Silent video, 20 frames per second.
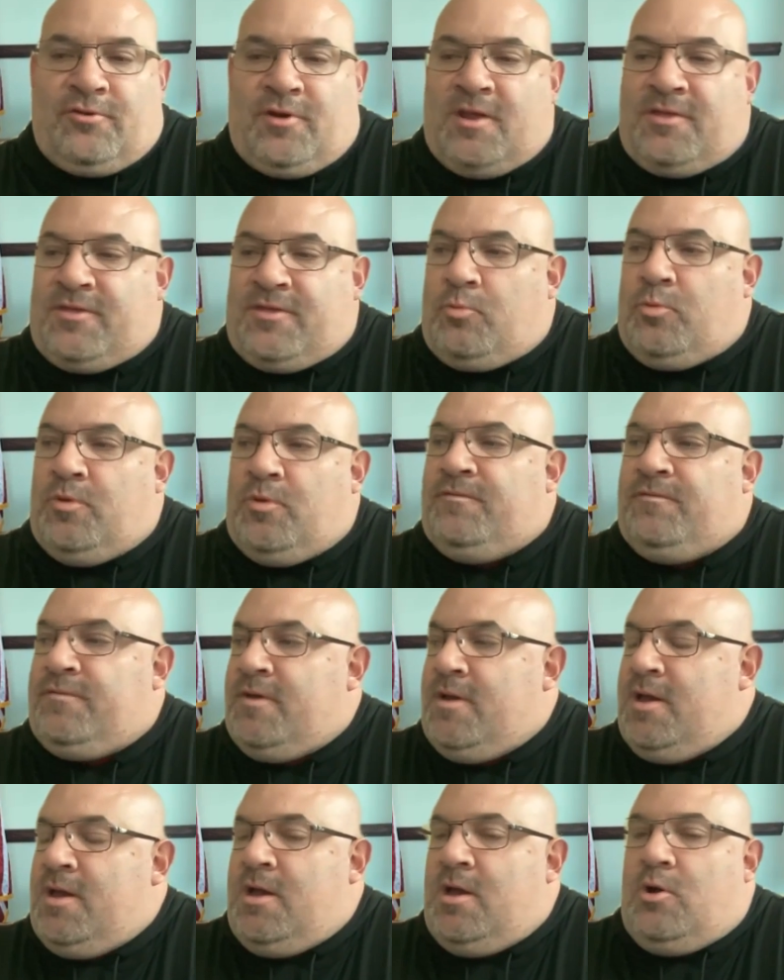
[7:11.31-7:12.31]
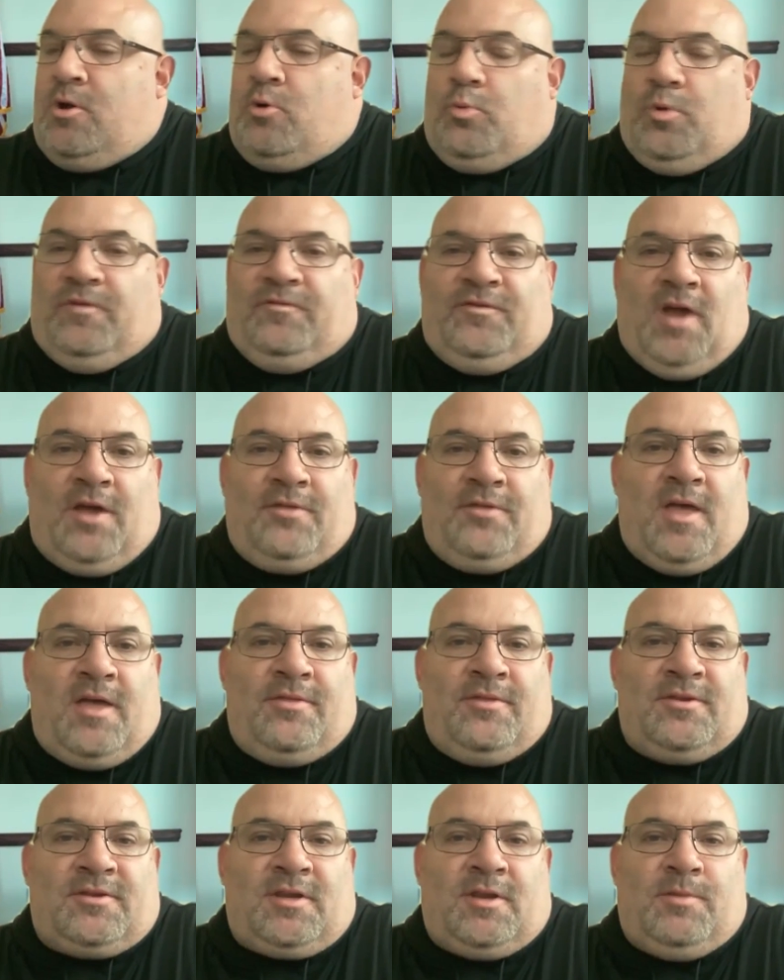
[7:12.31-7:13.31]
And I think we've we've done that
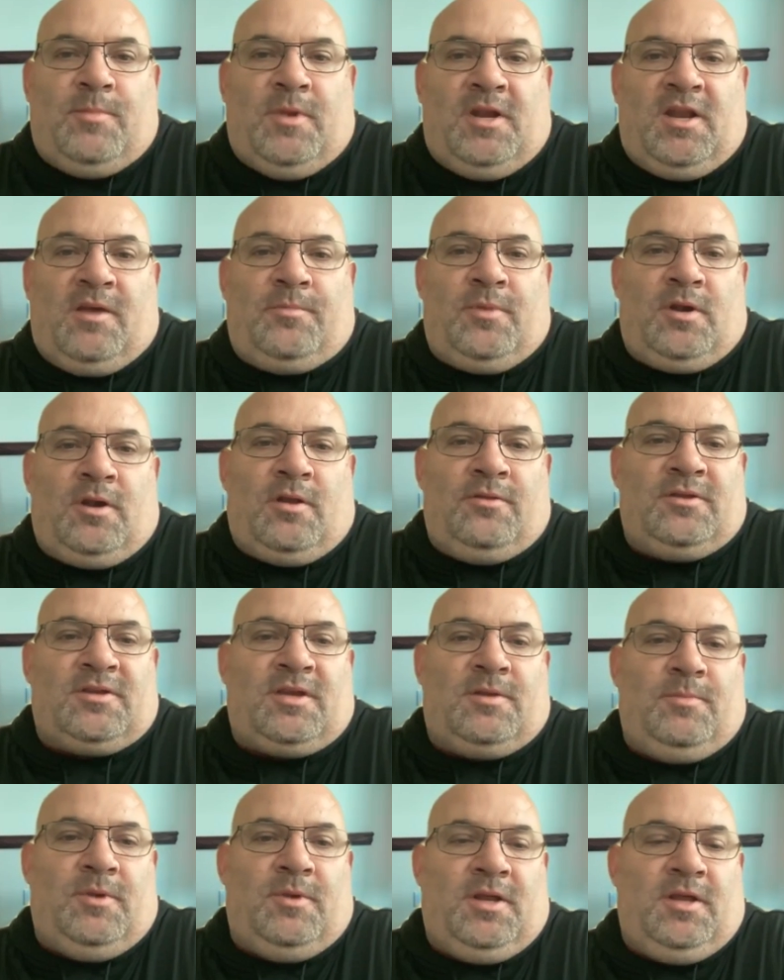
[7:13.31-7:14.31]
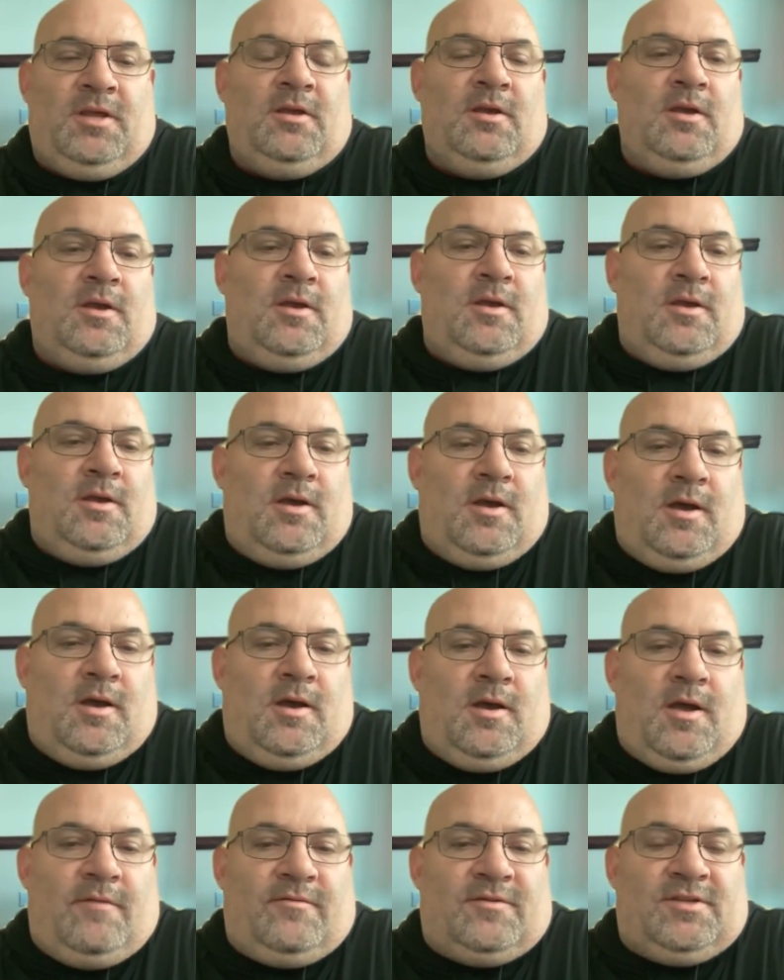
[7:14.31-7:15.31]
in this committee. I've been on this committee
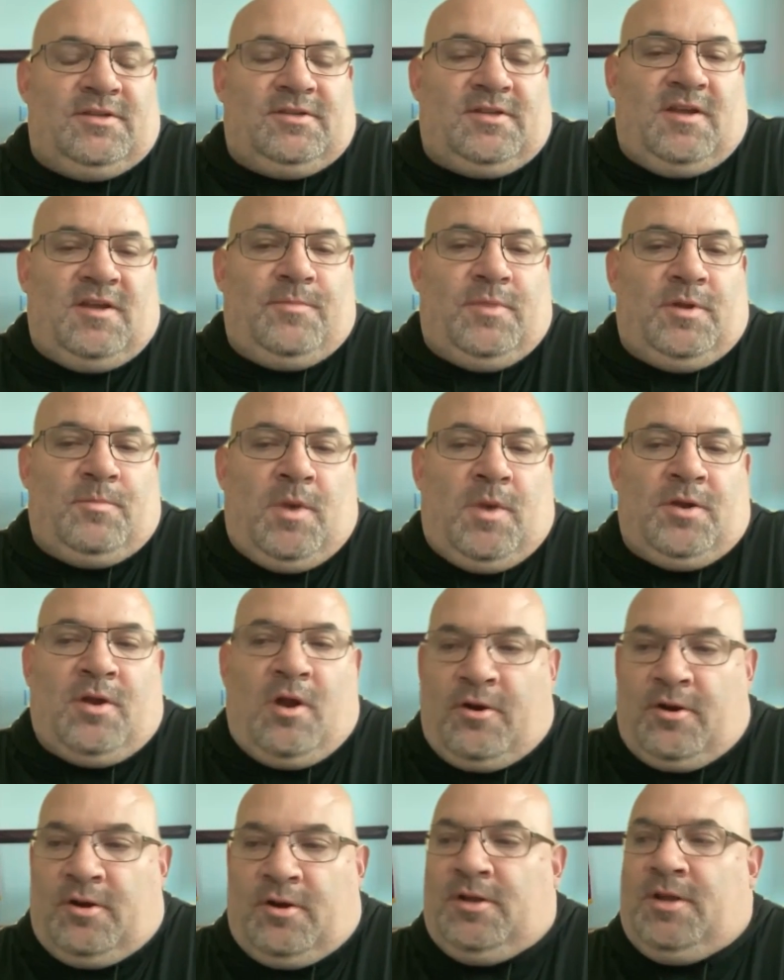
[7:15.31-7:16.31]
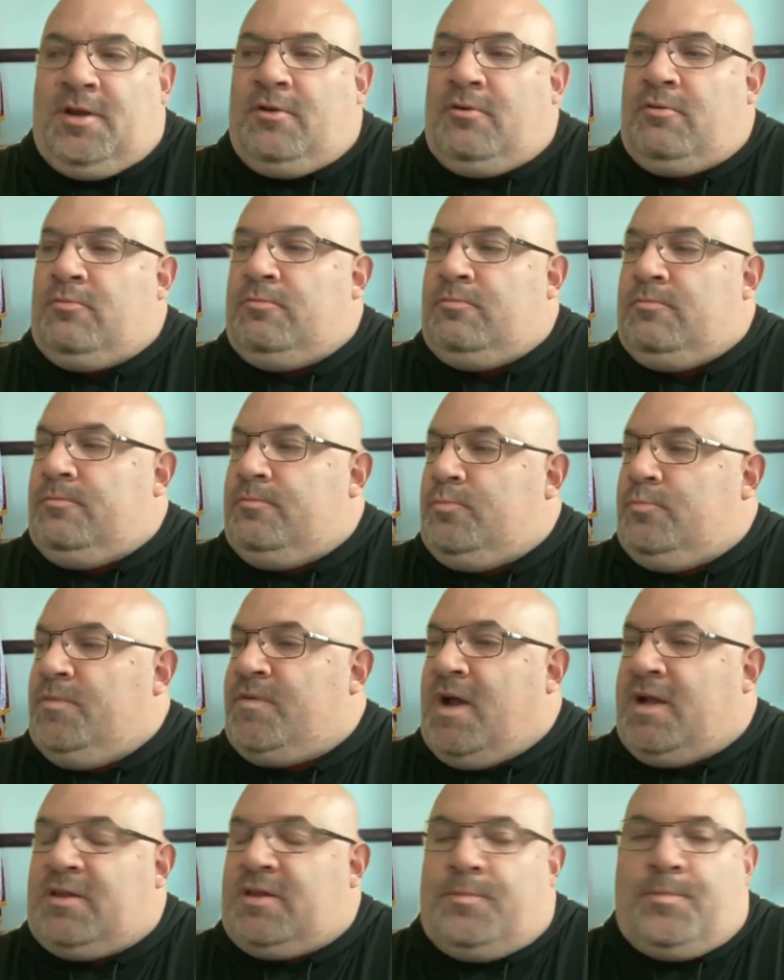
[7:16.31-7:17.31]
uh, ever since I've been minority leader, and
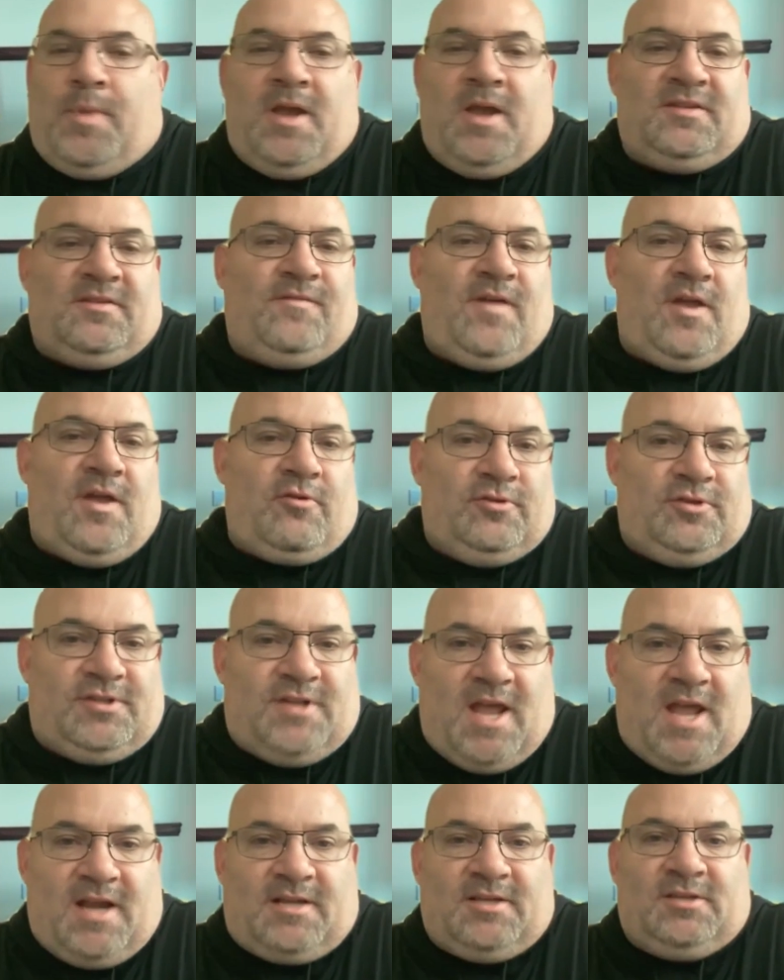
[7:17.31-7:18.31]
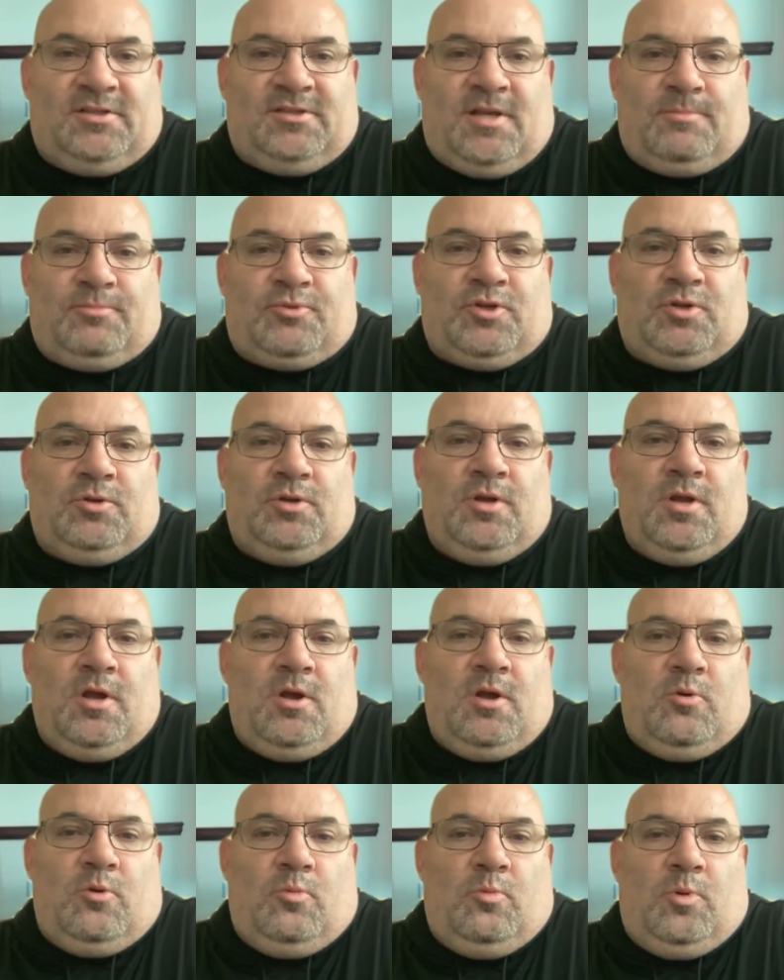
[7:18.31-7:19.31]
we've got to pass the veterans tax exemption
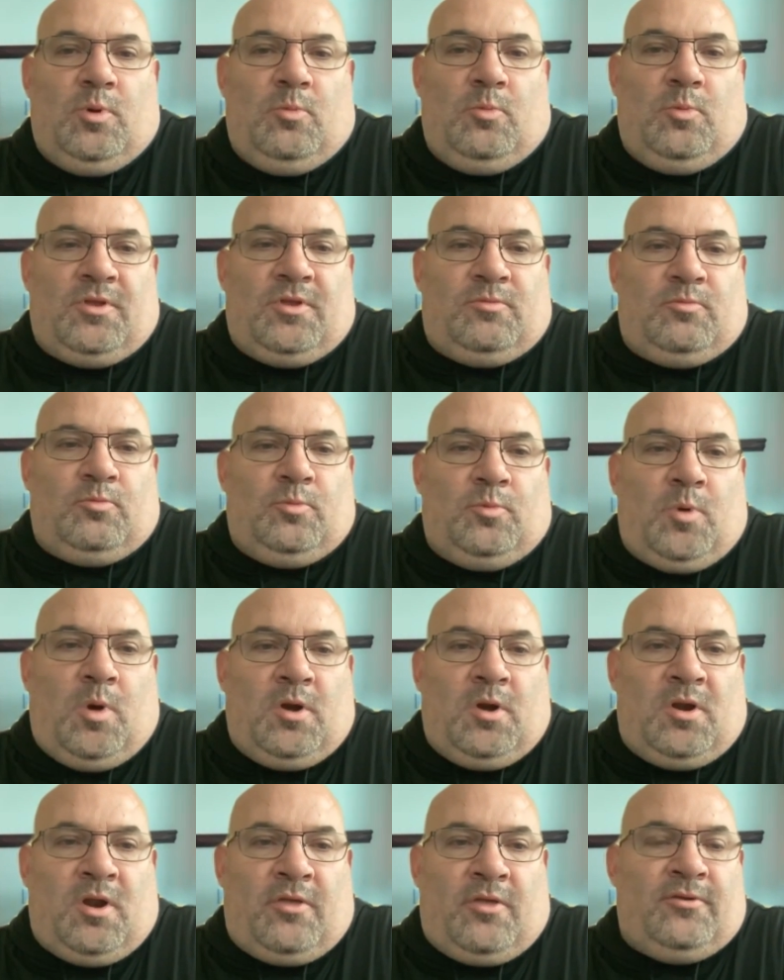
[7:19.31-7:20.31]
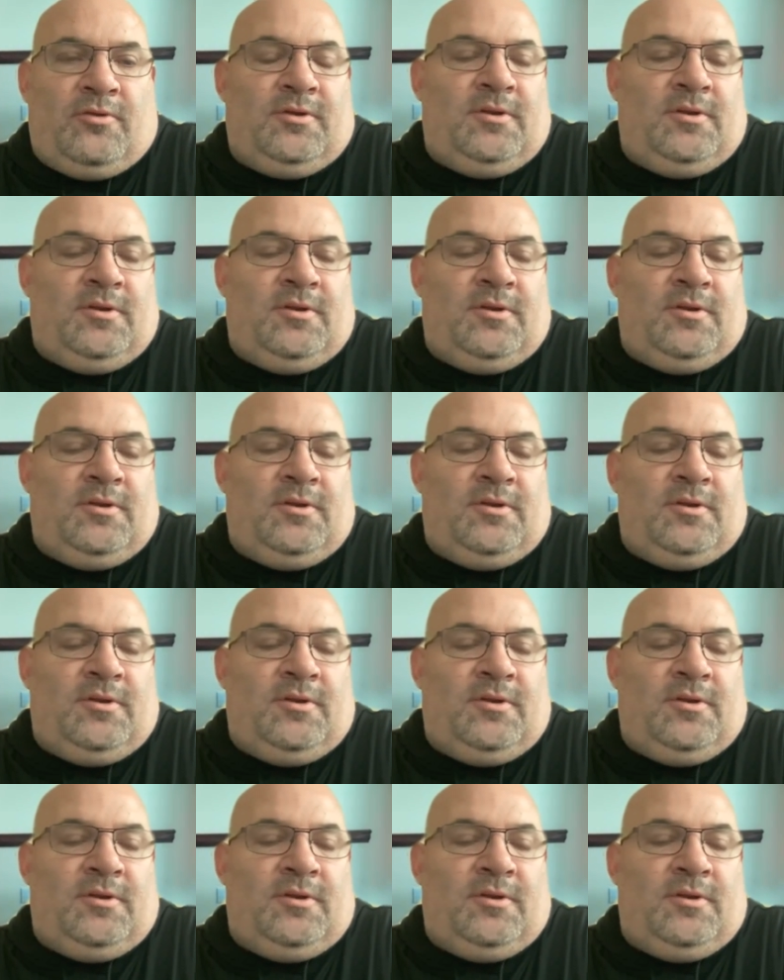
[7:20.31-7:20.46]
w- with one another.